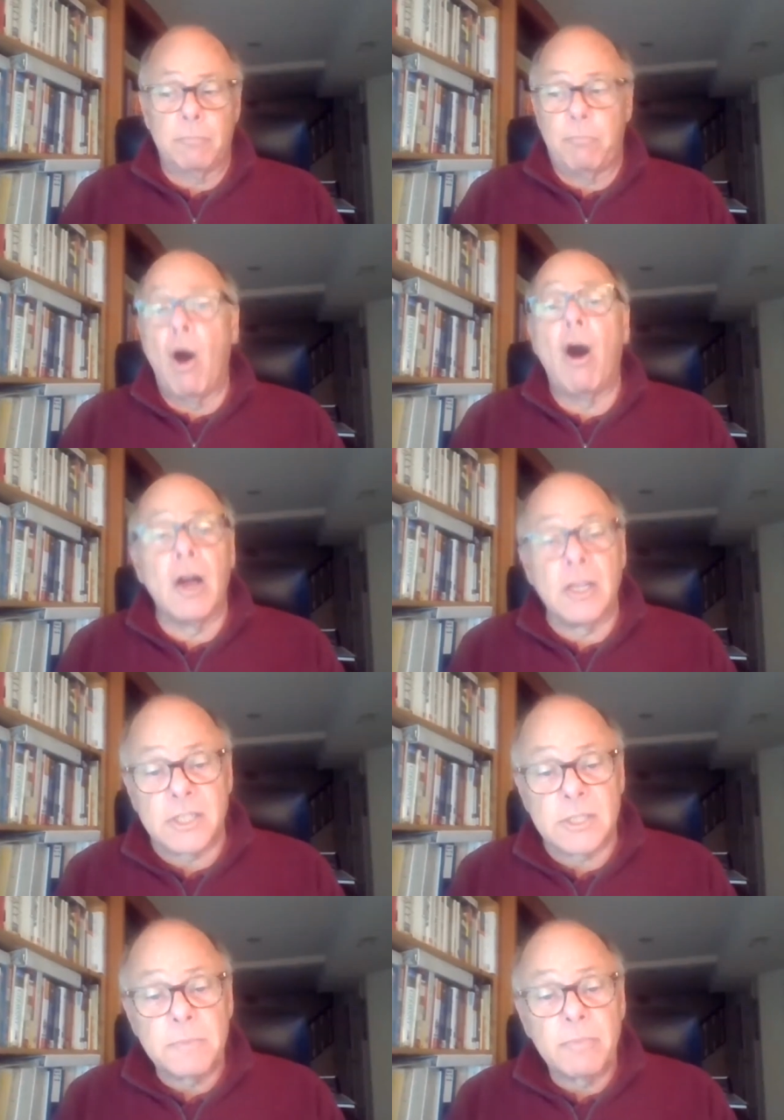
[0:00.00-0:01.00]

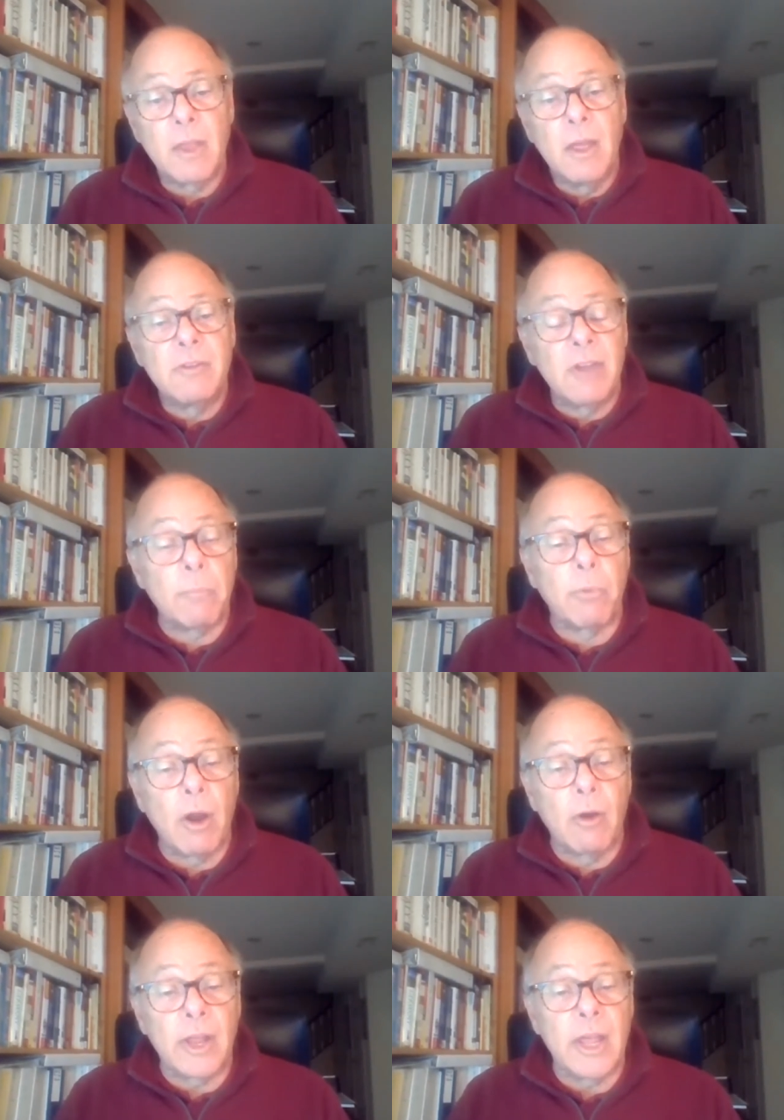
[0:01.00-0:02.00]
pause
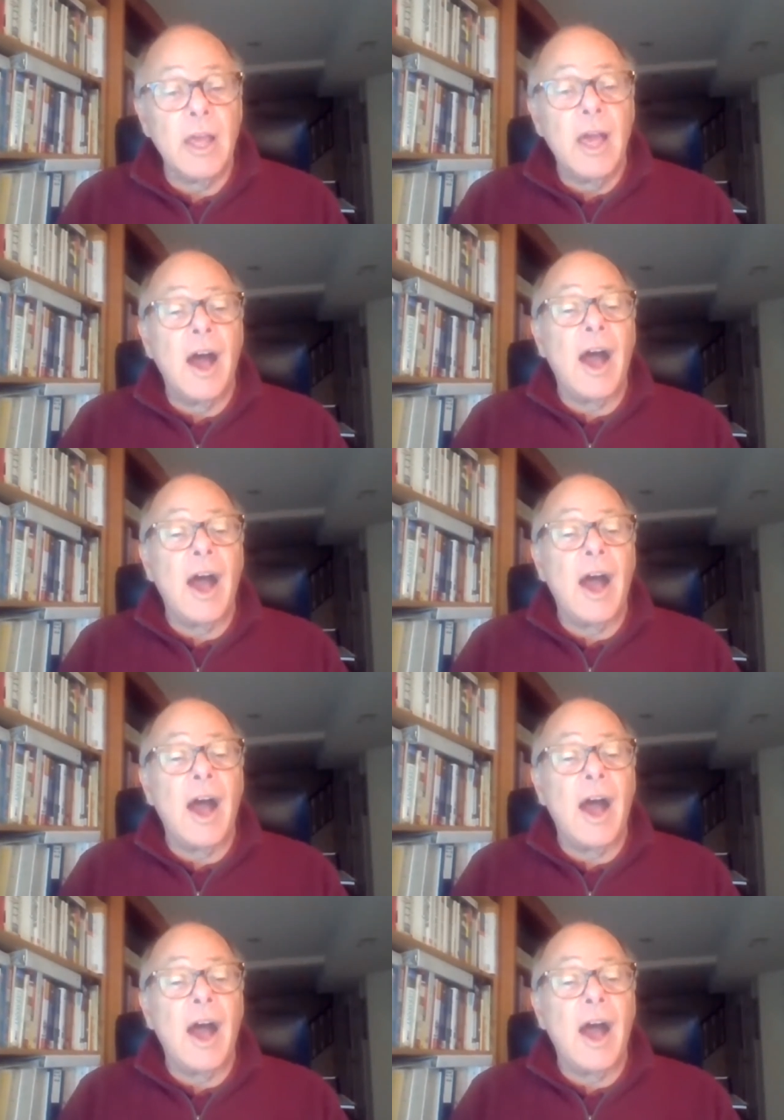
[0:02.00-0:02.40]
temporarily.